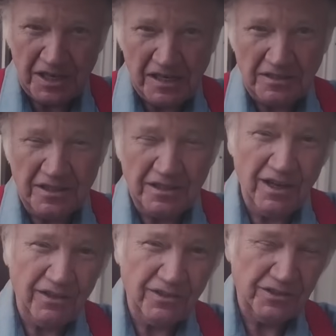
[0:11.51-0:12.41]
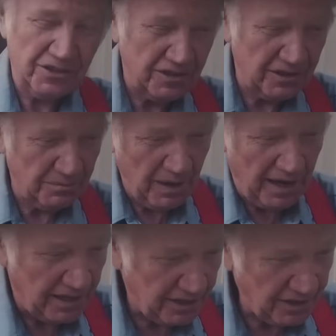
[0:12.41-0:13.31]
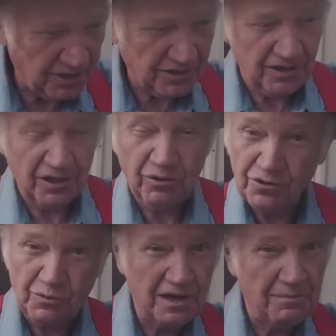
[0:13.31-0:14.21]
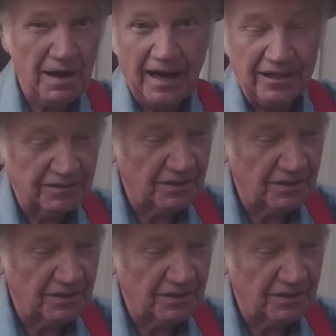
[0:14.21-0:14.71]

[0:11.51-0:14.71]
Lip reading: 1800s and the pioneers, and it goes way back